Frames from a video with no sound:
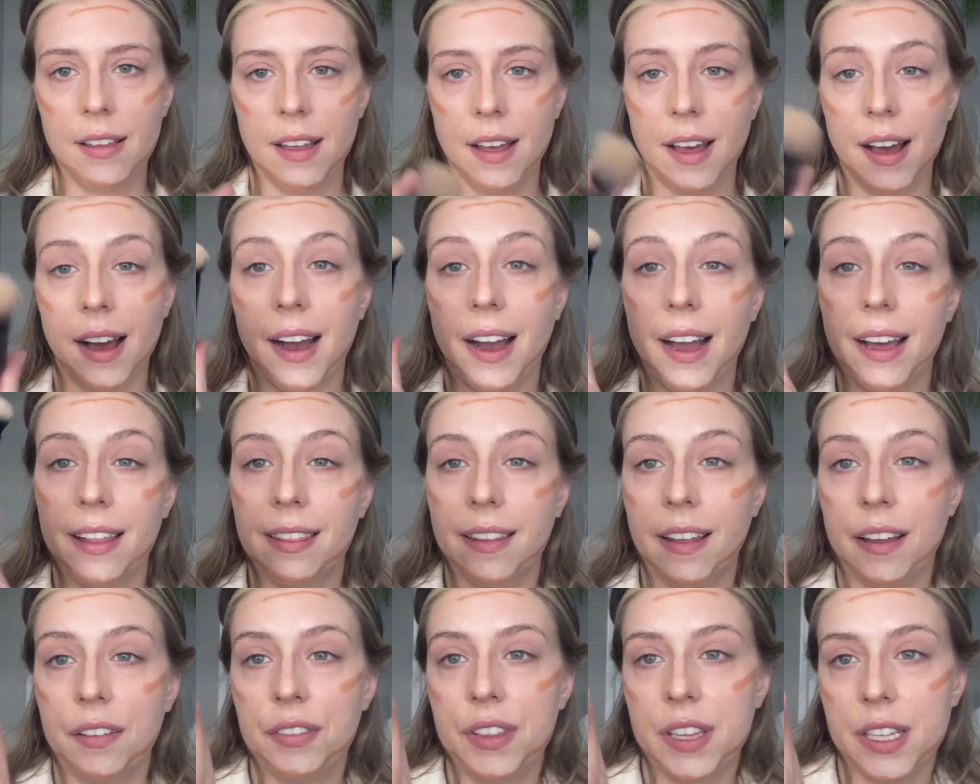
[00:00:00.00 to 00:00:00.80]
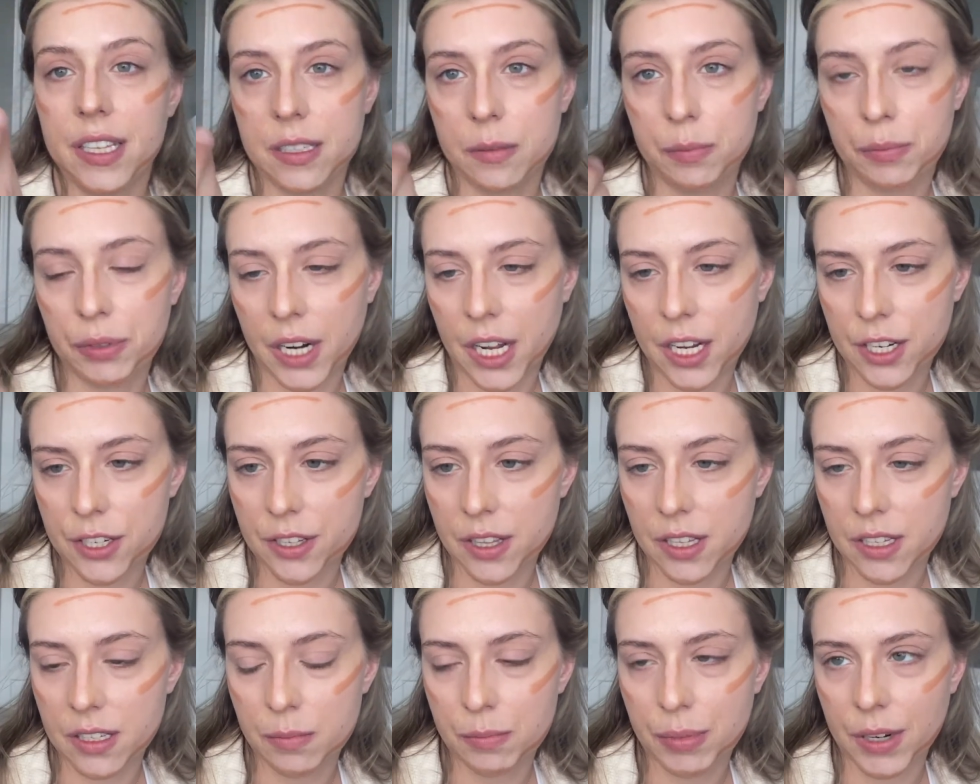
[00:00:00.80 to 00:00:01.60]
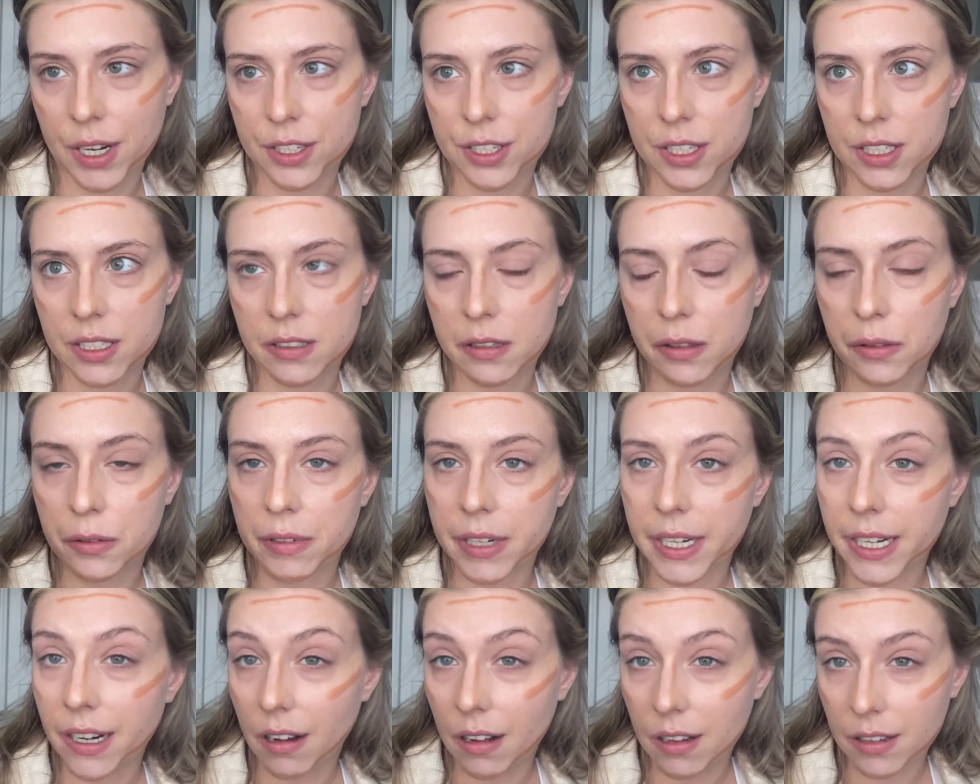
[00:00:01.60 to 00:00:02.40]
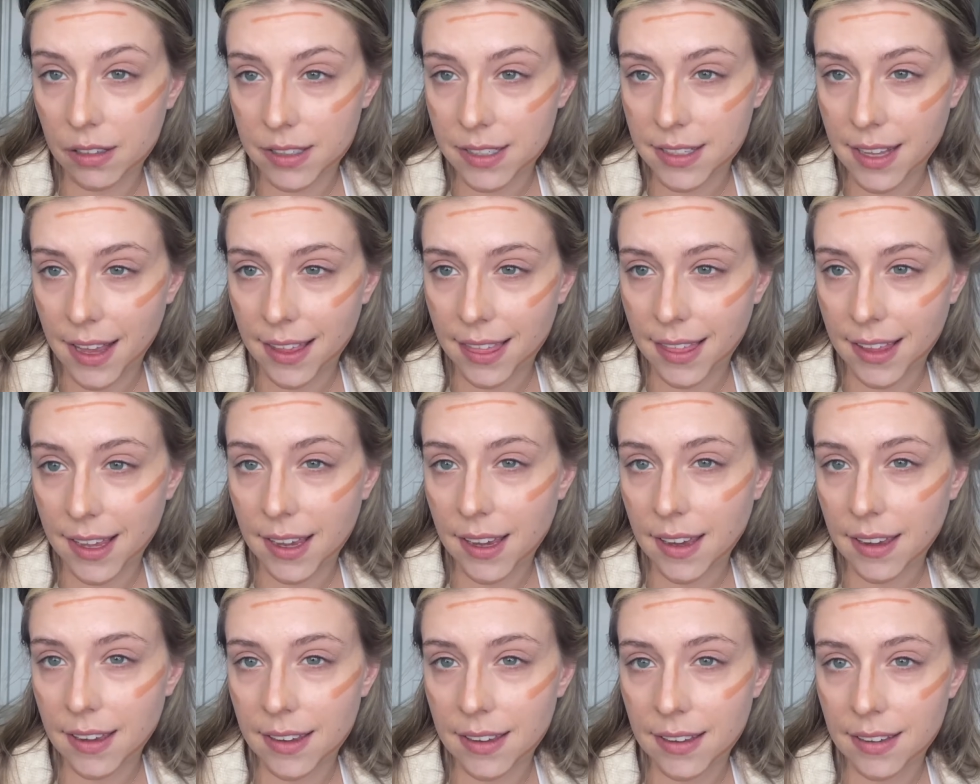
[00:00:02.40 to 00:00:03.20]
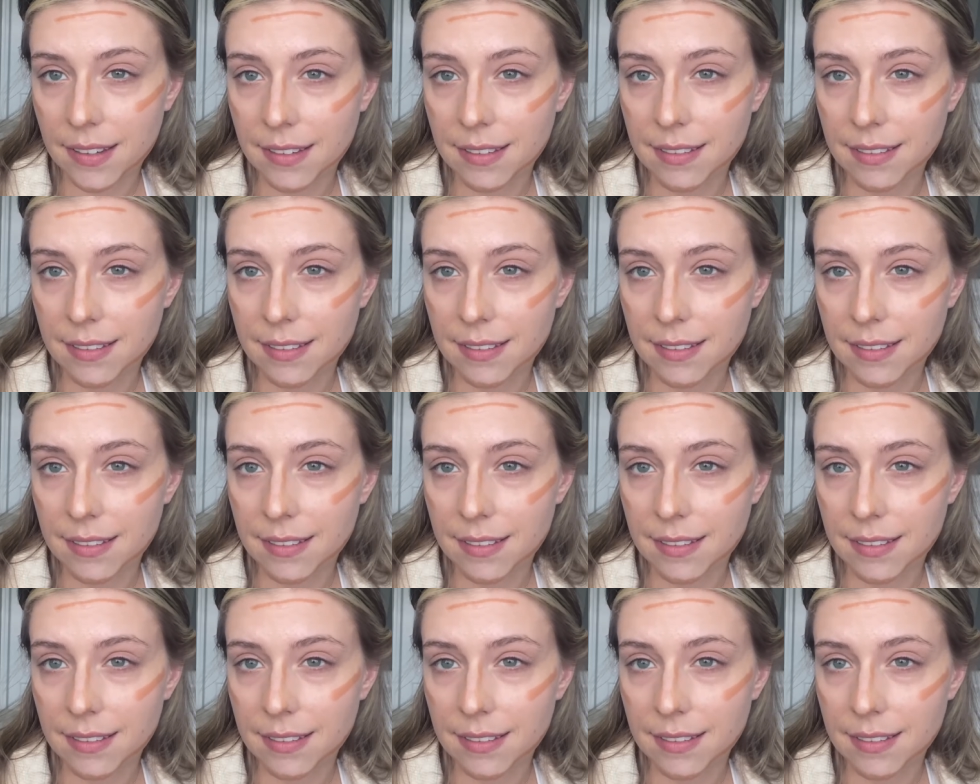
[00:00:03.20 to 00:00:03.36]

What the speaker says: I love this brush. This brush is $3, I think,